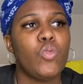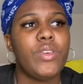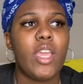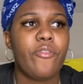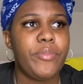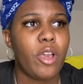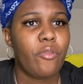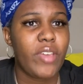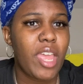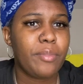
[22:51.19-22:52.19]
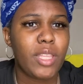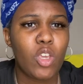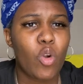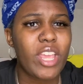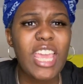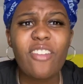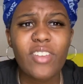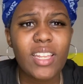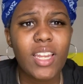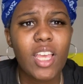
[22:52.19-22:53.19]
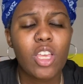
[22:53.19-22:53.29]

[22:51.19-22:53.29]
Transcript: get from your family, or even